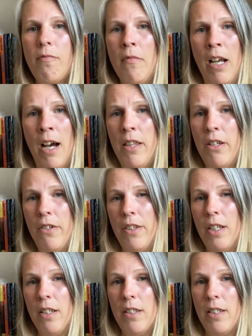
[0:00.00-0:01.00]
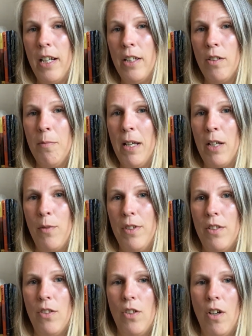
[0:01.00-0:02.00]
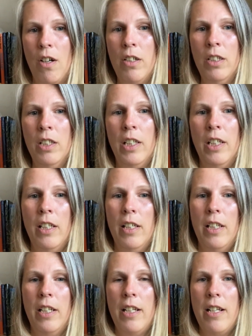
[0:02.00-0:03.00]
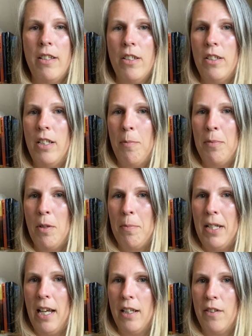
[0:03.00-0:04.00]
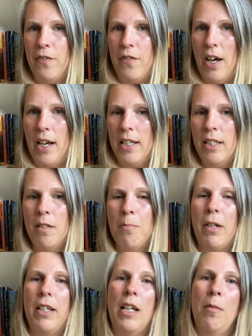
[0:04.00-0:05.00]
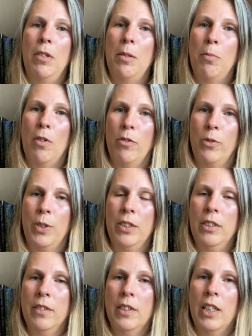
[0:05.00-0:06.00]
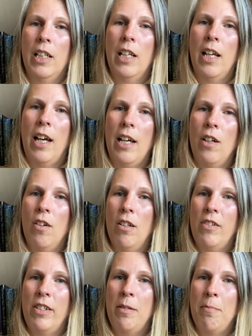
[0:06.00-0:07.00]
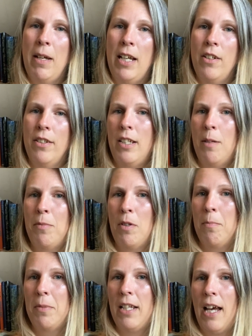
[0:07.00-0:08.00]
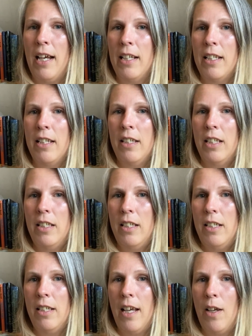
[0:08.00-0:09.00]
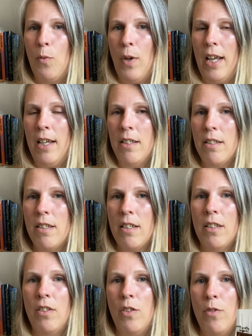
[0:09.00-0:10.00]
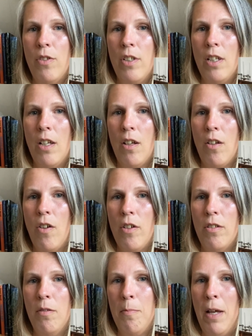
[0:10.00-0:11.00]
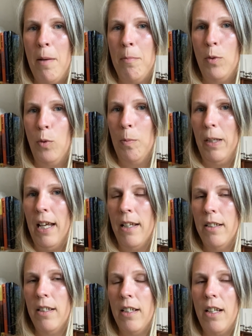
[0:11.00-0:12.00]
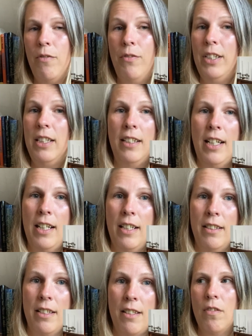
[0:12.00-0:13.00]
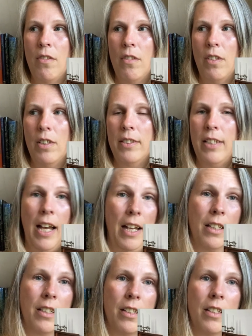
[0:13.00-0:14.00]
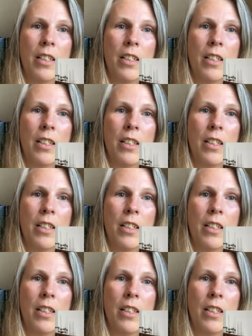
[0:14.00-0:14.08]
Other things that I could make with this yarn is the Tip Top Tank Fine by Emily Baldwin. I already made a tip-top tank in the DK weight using a cotton bamboo blend, and I really like this tank.